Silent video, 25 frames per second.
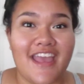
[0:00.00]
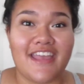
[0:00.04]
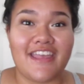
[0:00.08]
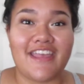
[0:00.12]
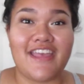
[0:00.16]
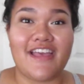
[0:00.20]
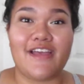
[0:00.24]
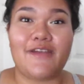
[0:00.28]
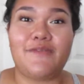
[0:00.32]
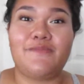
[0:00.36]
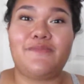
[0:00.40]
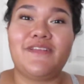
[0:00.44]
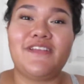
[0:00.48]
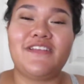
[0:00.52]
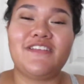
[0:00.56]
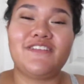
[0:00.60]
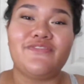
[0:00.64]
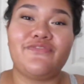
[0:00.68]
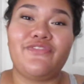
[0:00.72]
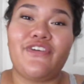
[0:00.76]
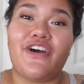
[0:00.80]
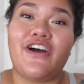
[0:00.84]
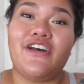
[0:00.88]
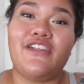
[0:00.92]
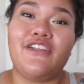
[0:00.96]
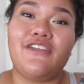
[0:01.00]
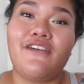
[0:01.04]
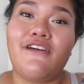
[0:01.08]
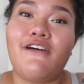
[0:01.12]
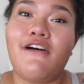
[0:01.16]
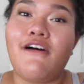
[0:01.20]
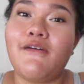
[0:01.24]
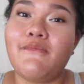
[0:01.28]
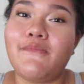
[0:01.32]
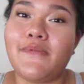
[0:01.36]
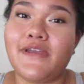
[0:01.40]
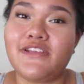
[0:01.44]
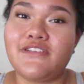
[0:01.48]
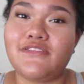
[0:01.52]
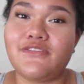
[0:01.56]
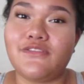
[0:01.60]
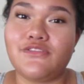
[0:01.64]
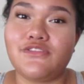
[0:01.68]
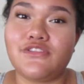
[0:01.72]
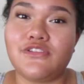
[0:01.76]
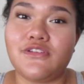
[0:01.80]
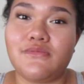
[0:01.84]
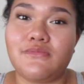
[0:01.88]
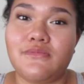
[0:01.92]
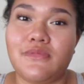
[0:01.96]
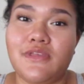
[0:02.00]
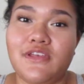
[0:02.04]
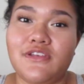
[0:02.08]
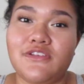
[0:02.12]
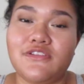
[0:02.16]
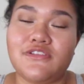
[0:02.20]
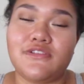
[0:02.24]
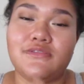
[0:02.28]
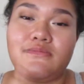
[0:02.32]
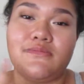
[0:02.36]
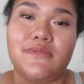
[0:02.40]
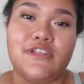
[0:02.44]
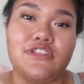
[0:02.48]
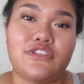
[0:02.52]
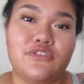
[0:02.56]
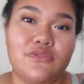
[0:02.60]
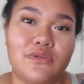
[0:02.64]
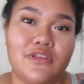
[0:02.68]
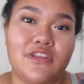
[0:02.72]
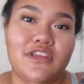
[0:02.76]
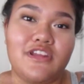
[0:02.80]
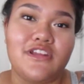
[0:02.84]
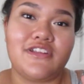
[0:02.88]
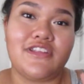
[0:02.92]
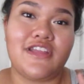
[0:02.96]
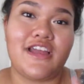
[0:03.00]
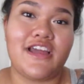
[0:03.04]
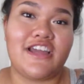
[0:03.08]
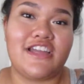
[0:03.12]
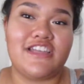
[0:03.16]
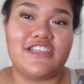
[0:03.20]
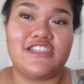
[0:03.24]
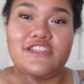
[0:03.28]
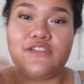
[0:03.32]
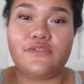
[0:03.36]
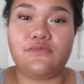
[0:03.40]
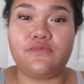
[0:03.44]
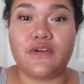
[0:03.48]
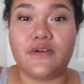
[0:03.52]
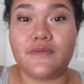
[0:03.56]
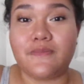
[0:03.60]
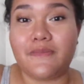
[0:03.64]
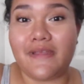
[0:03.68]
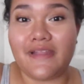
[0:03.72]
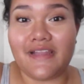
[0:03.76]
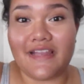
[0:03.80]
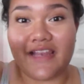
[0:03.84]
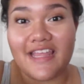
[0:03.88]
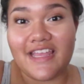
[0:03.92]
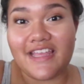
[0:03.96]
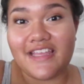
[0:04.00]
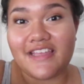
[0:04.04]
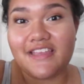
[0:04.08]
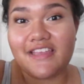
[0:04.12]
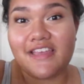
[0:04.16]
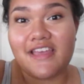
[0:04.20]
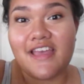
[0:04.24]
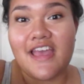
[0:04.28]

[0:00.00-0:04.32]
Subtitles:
Yeah, and please follow all my social media, so my Twitter and IG will be